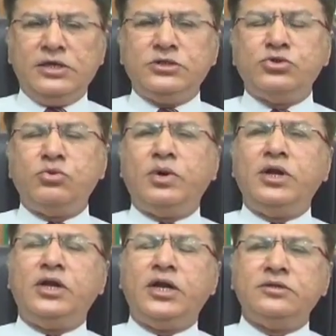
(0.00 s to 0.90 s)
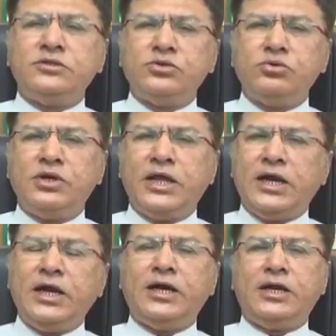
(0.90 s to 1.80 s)
so one tends to
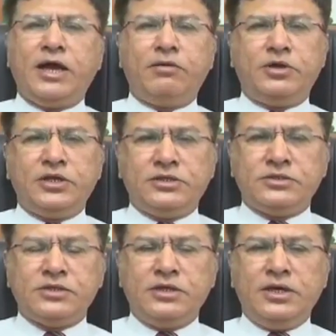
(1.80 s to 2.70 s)
neglect diabetes.